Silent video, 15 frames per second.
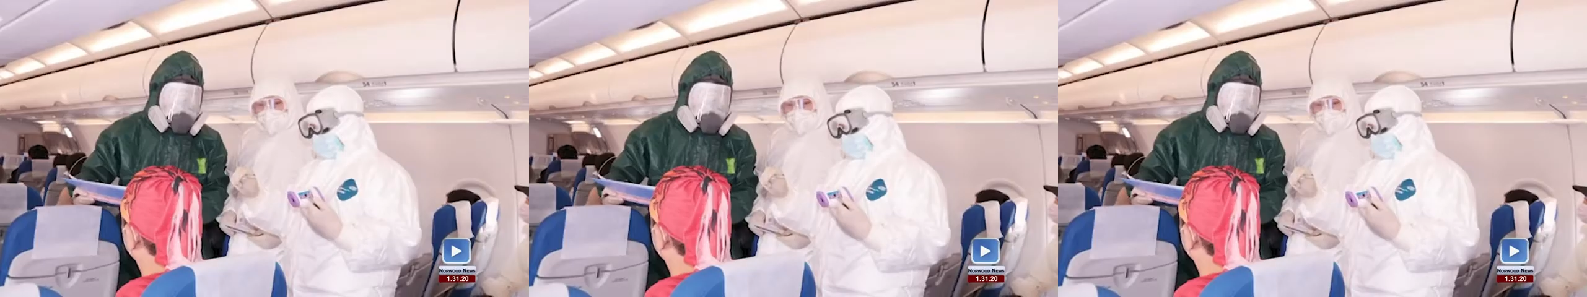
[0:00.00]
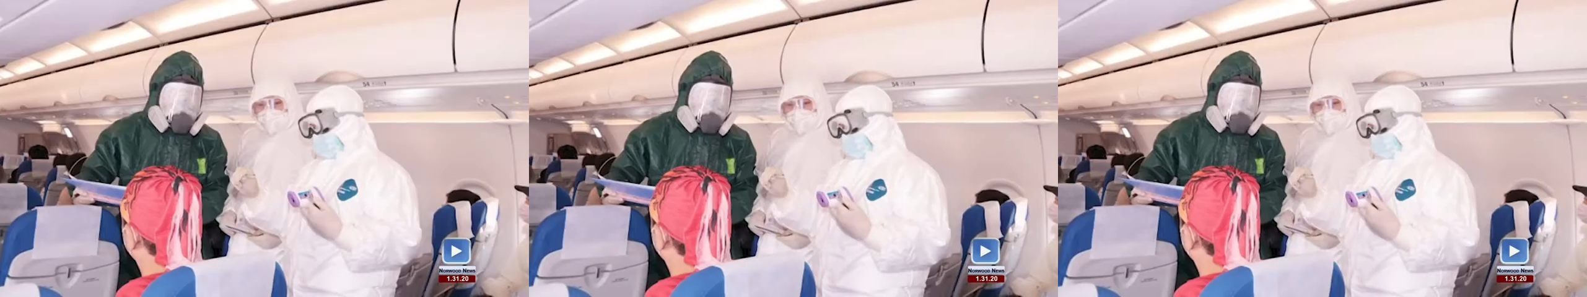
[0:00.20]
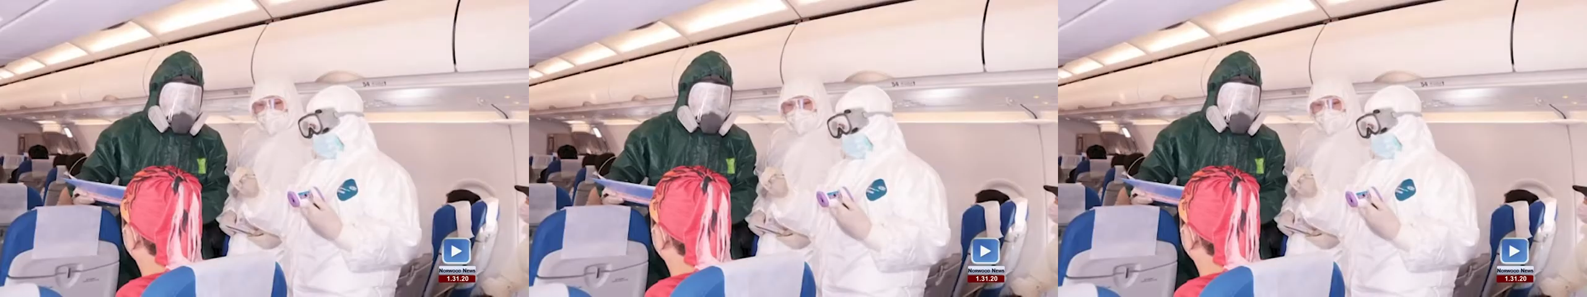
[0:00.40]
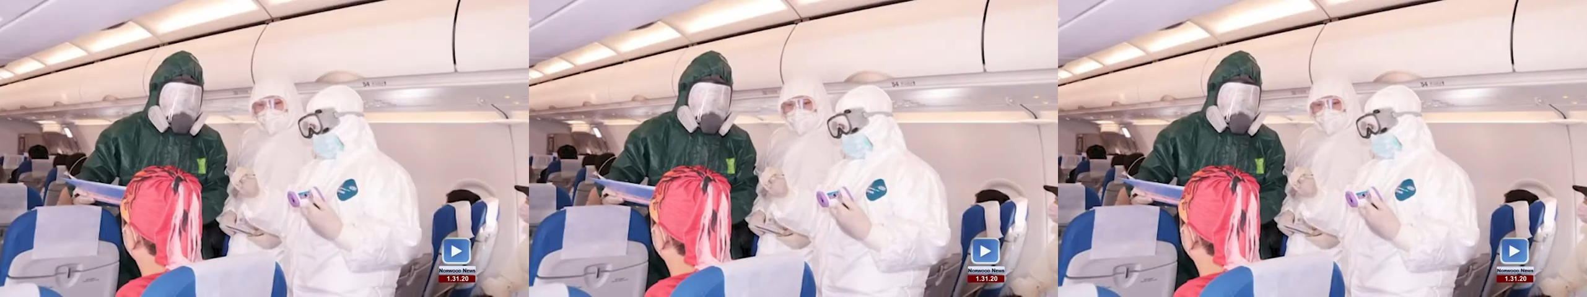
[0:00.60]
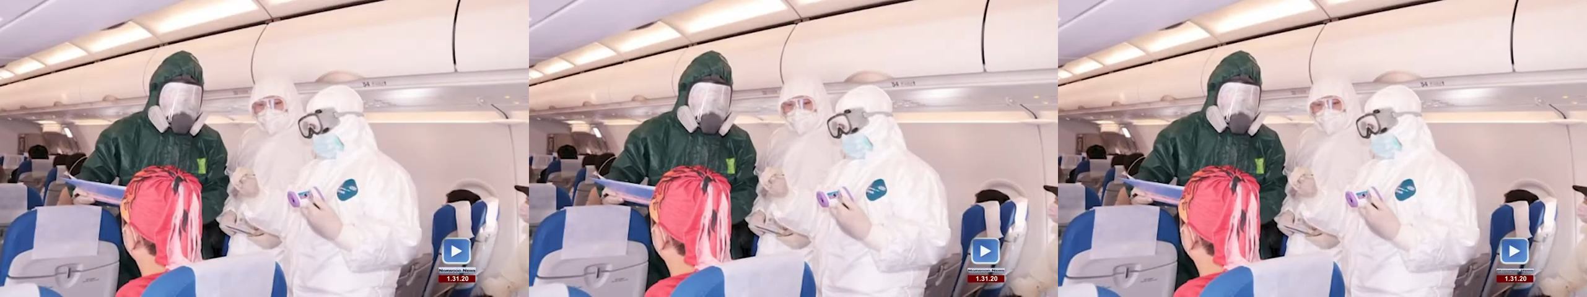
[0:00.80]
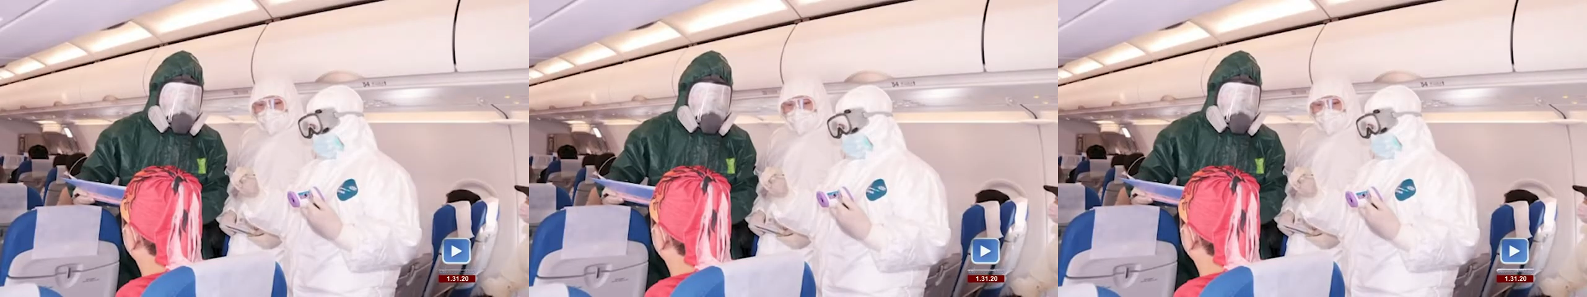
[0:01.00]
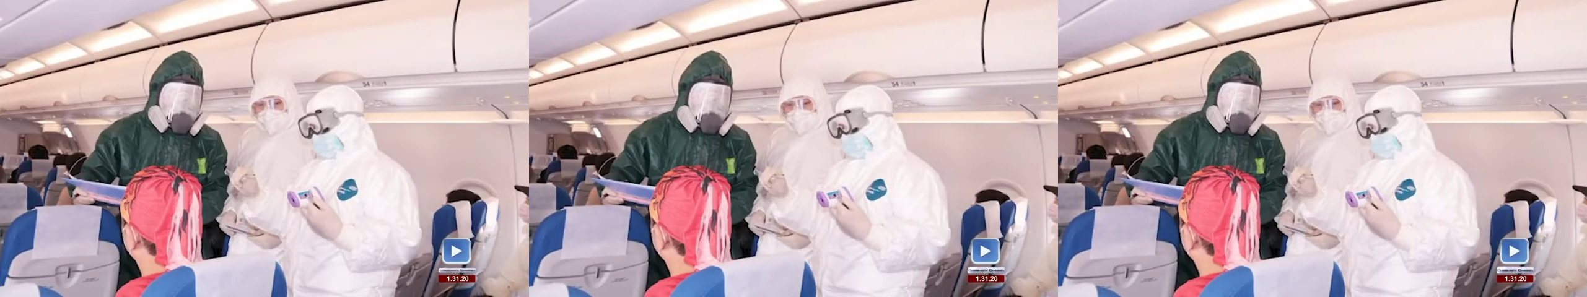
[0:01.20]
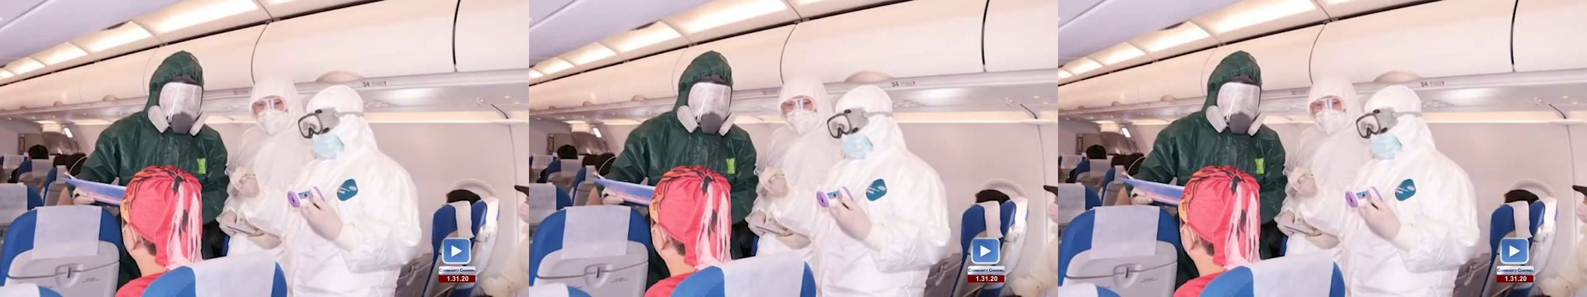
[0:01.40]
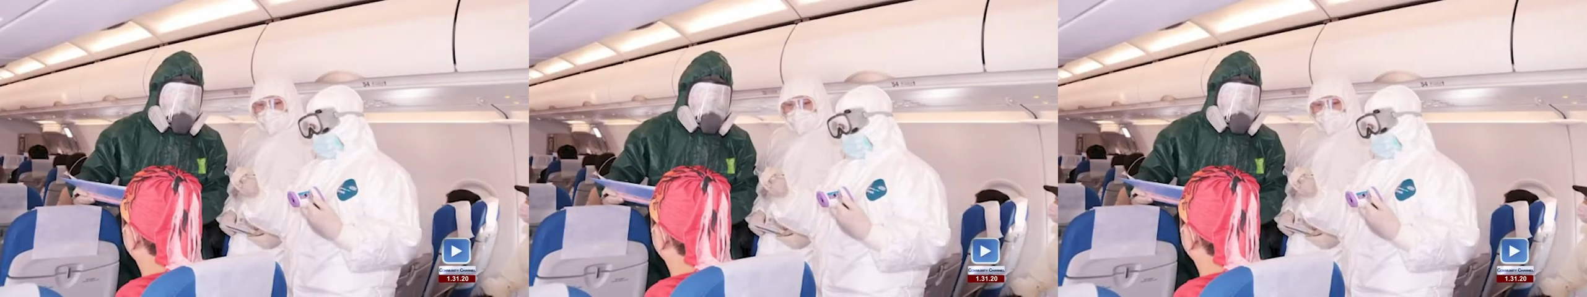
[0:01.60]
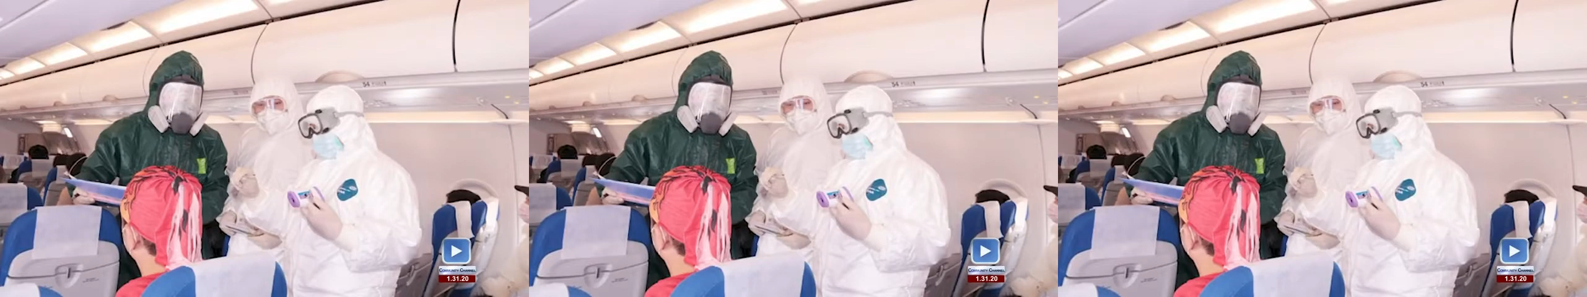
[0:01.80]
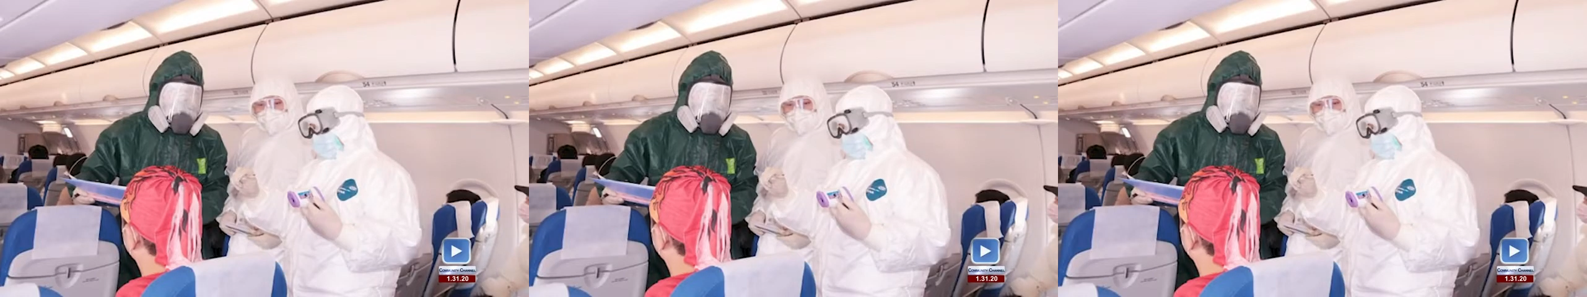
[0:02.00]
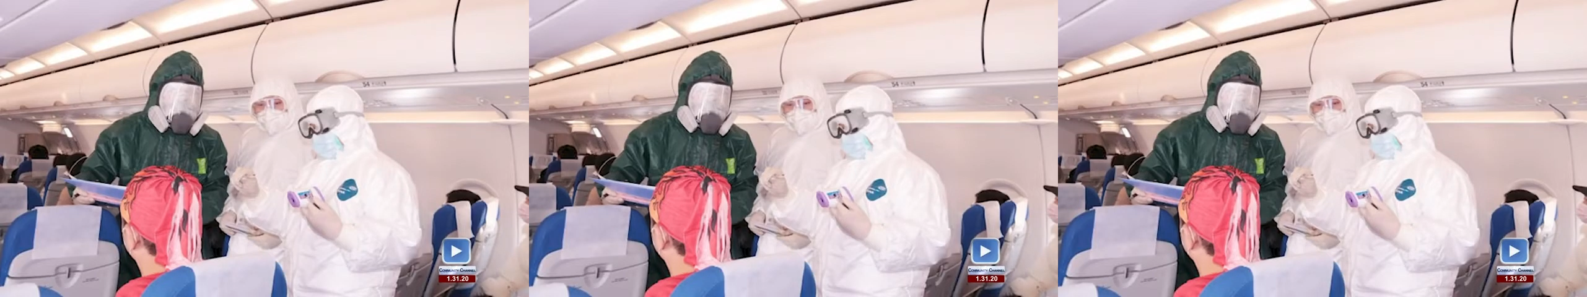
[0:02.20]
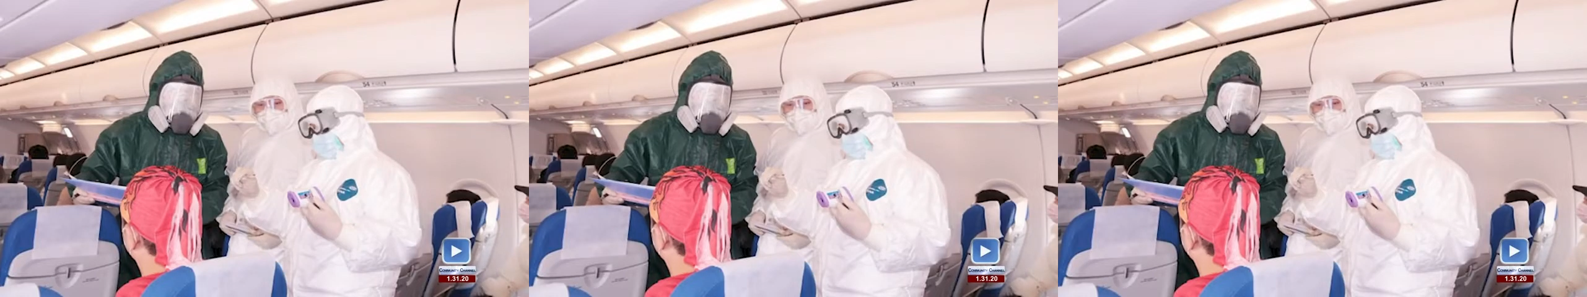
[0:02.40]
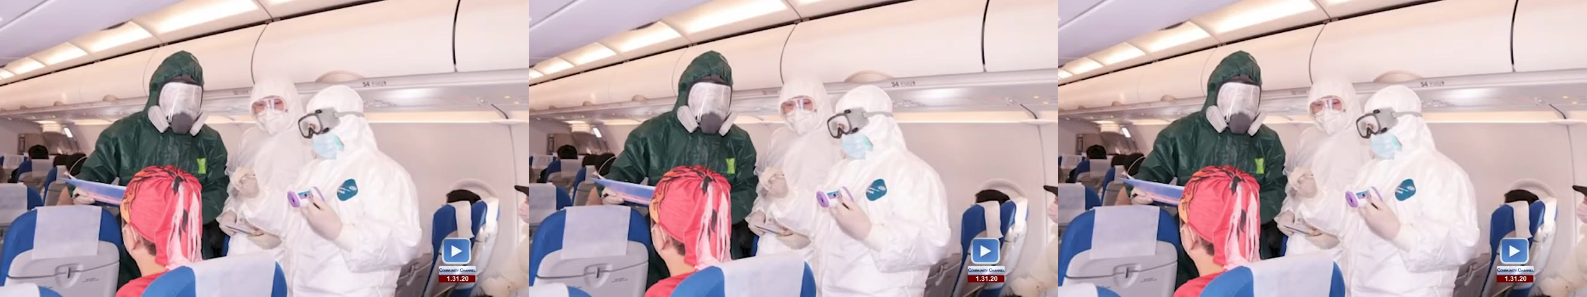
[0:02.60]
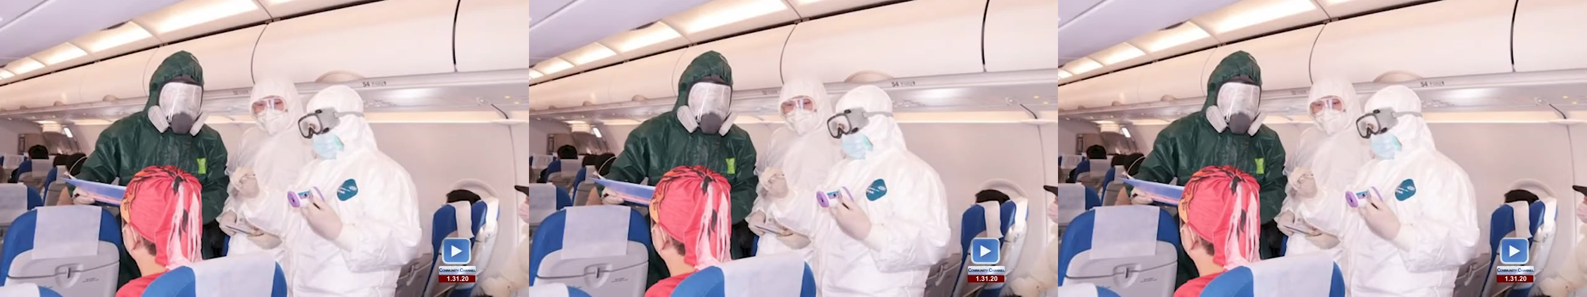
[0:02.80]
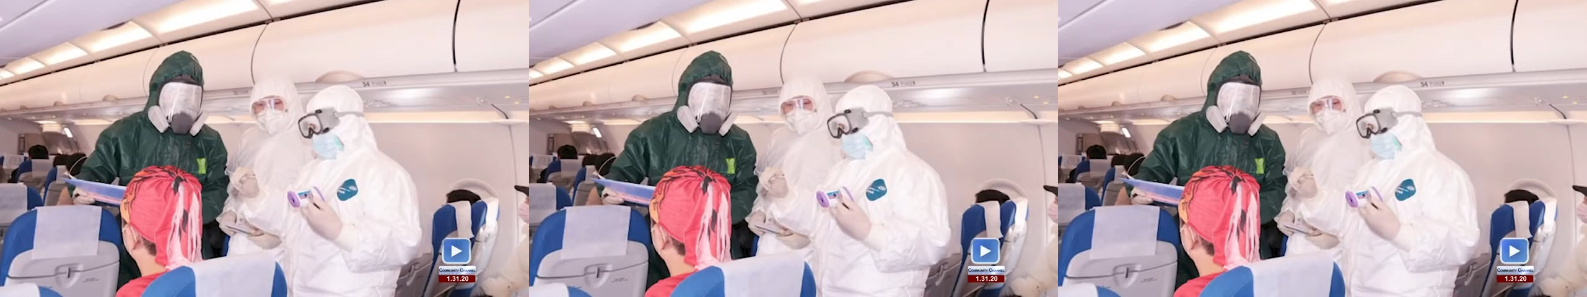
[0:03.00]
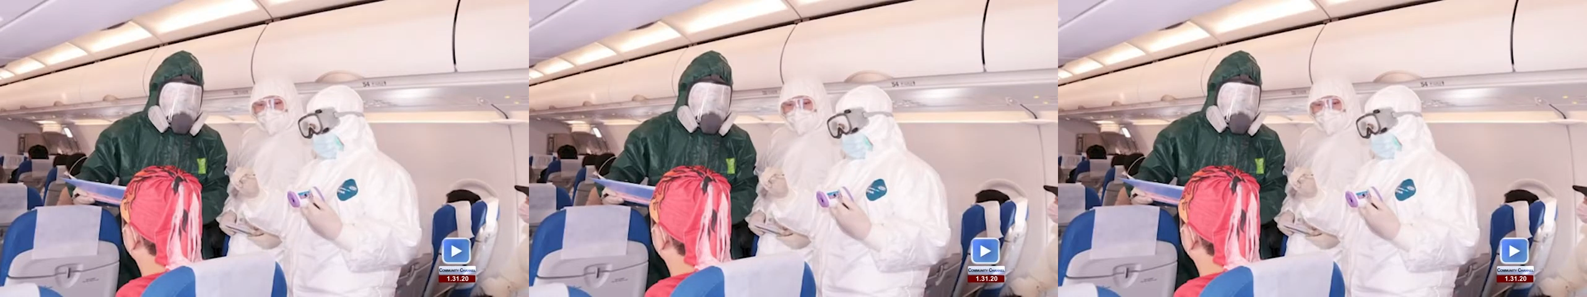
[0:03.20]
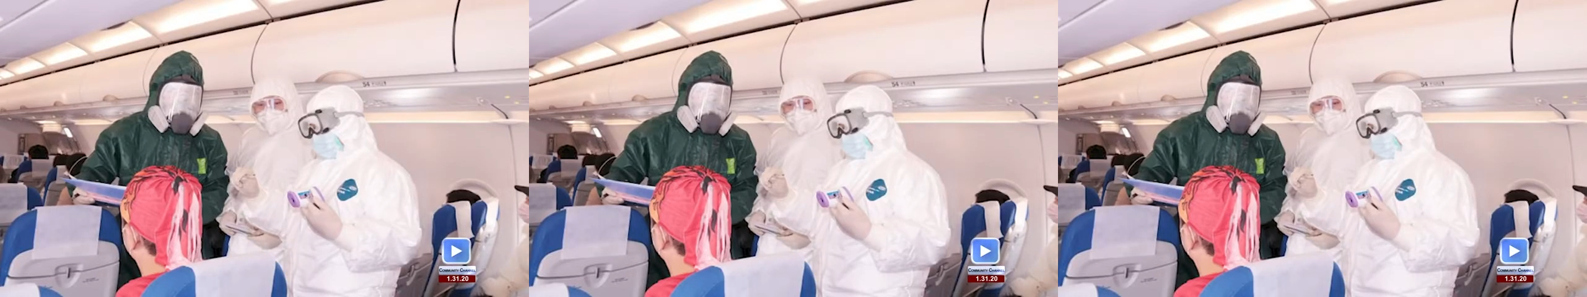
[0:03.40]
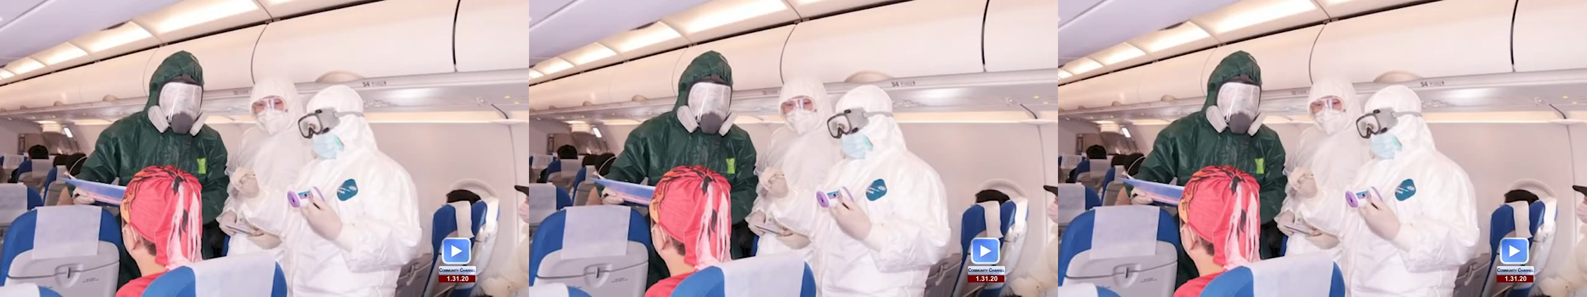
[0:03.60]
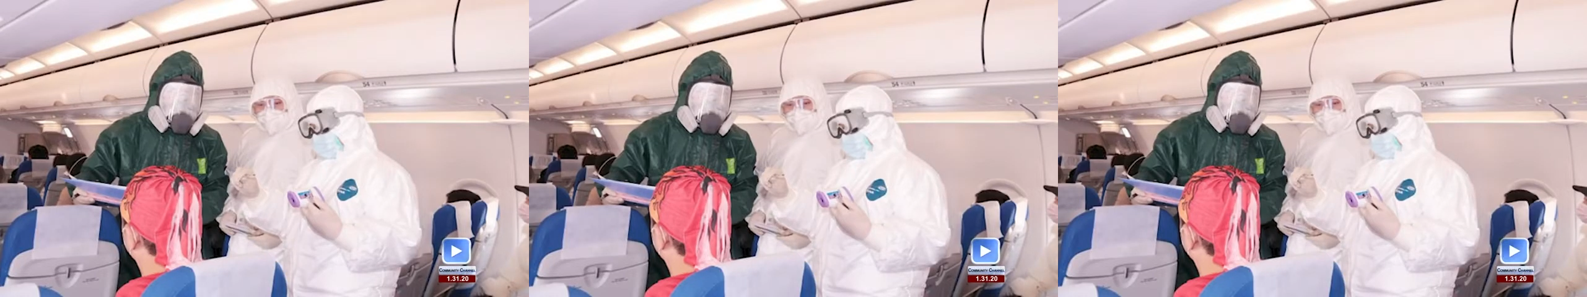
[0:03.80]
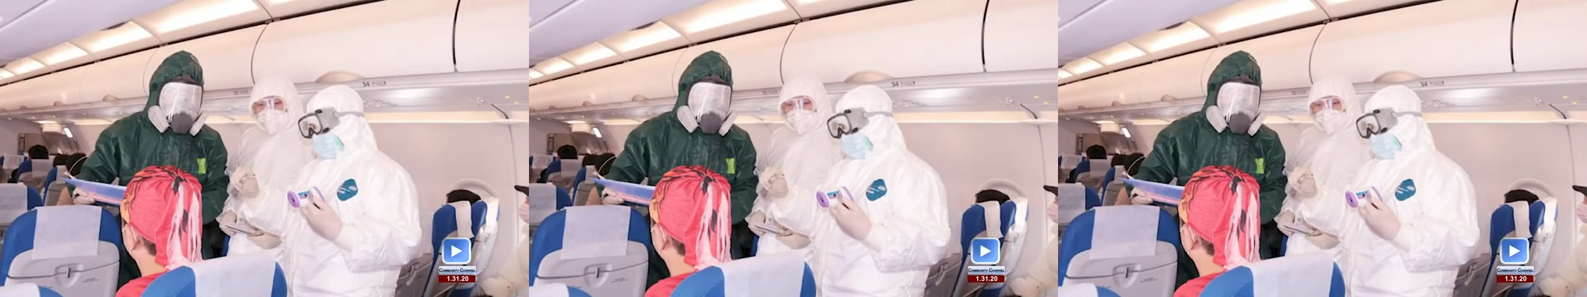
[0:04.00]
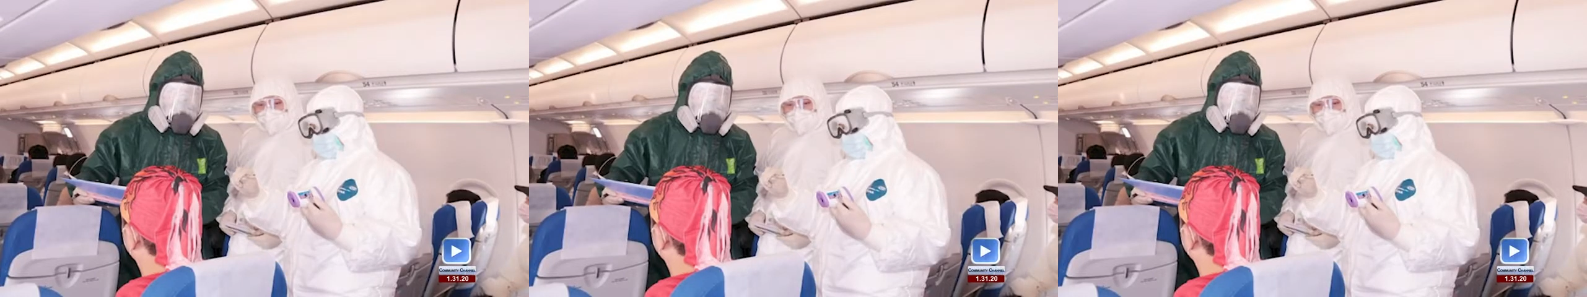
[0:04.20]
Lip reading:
Nobody's mouth can be seen.